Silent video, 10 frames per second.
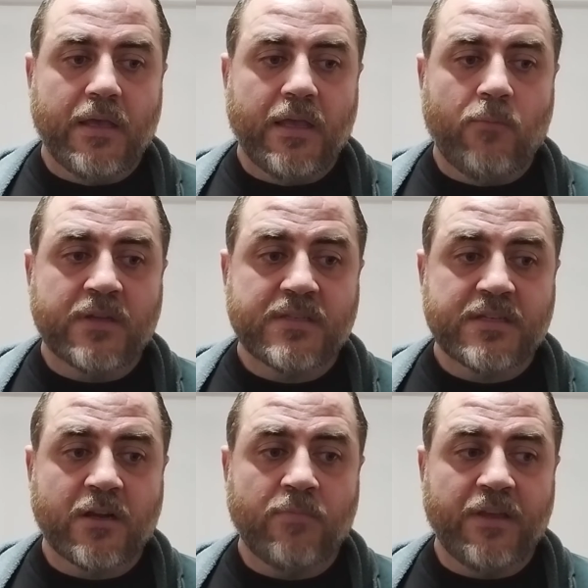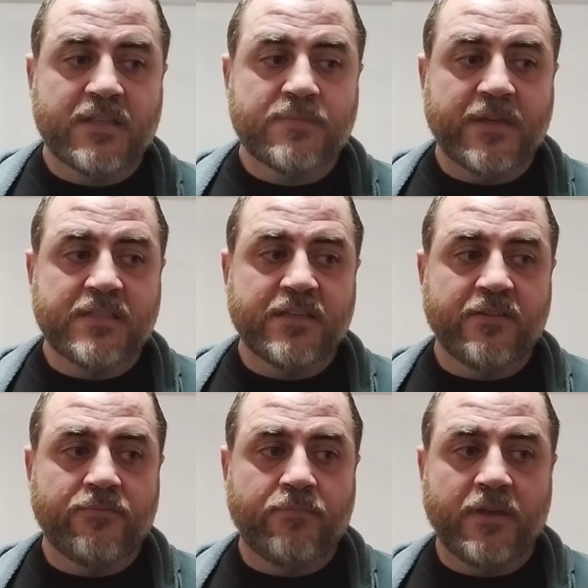it wasn't terribly
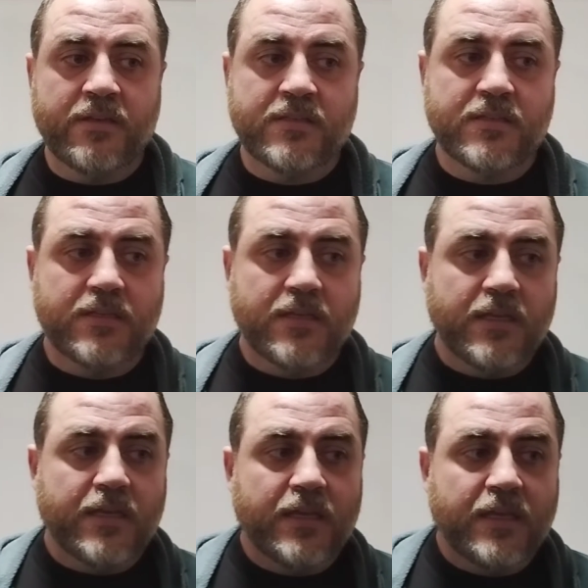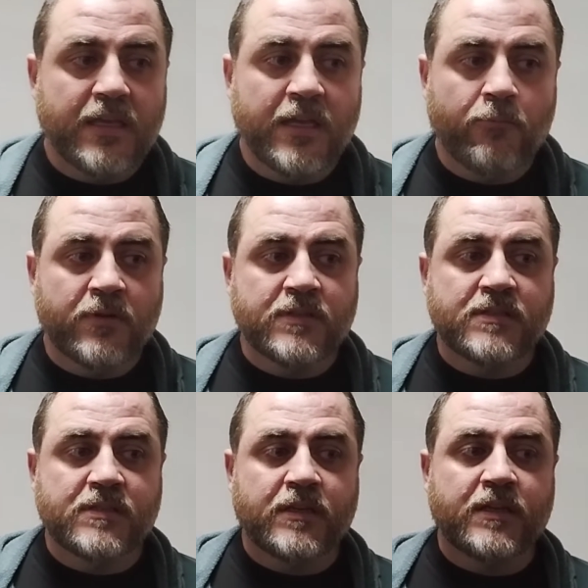expensive, but it
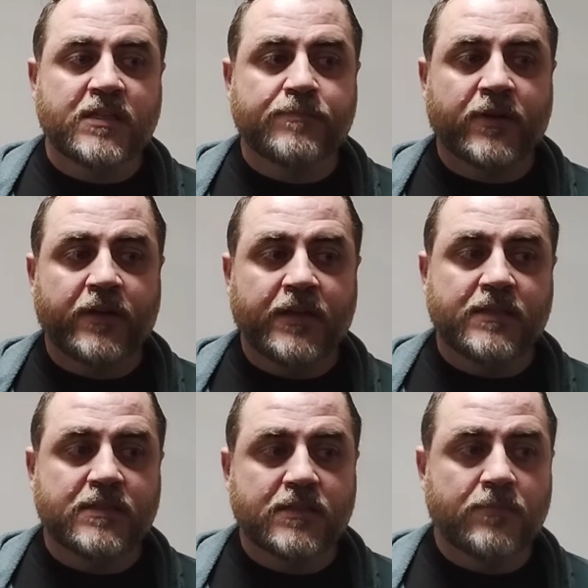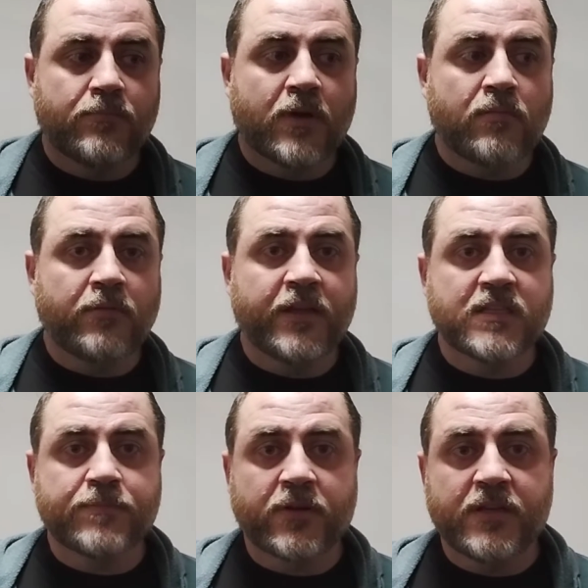was an experience, probably an
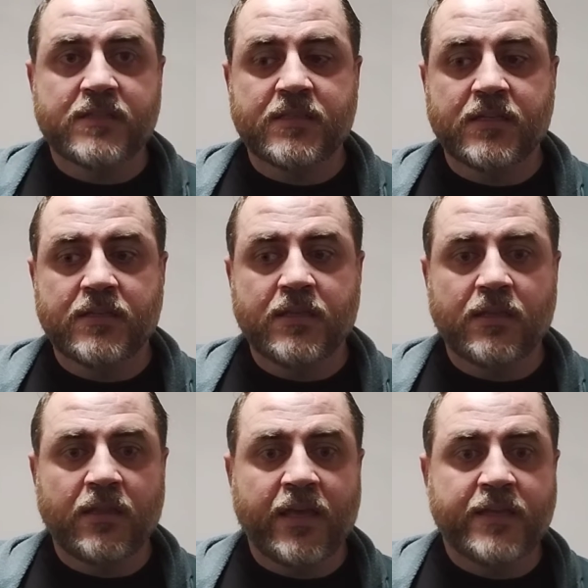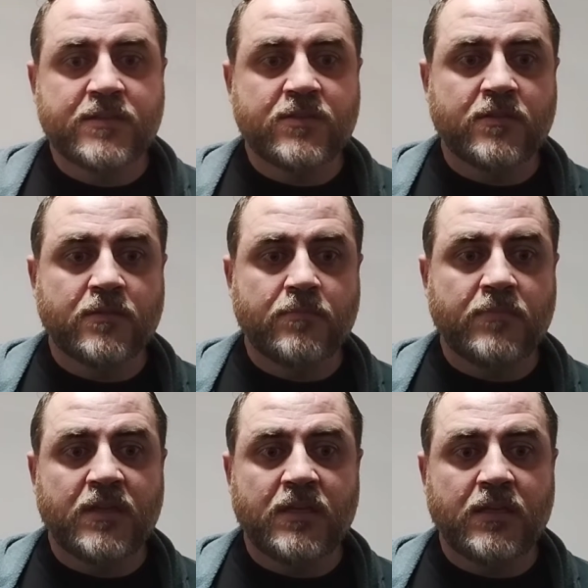experience that led to
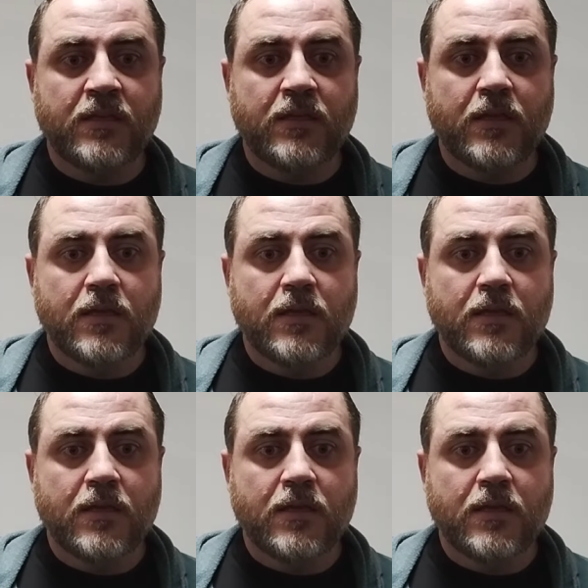me